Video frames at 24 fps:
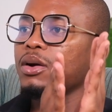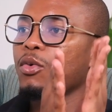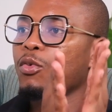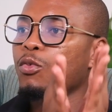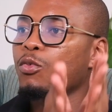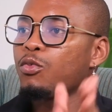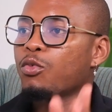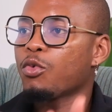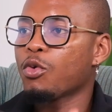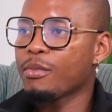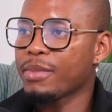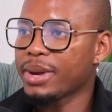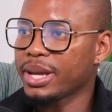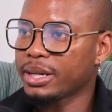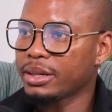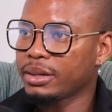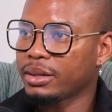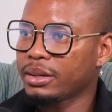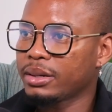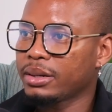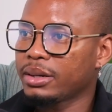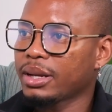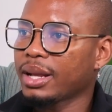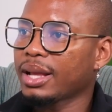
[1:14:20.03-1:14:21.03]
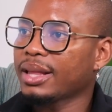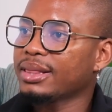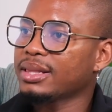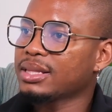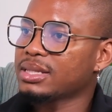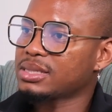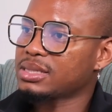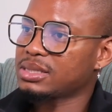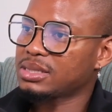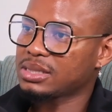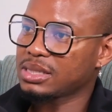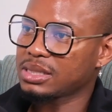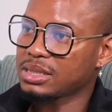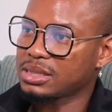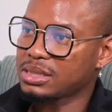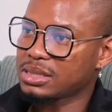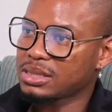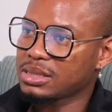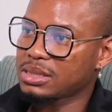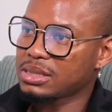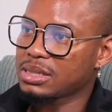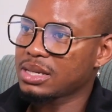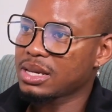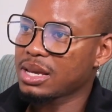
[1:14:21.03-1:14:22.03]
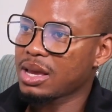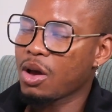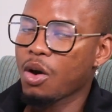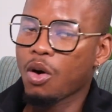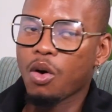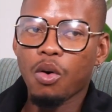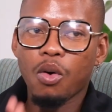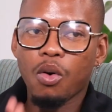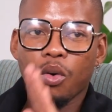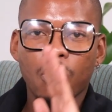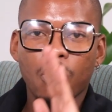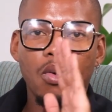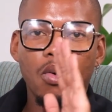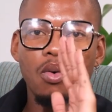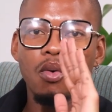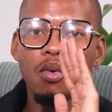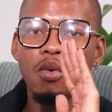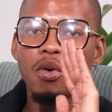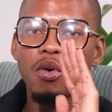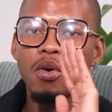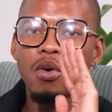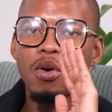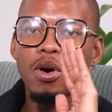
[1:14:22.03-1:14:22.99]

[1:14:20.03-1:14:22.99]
woman in the seat, or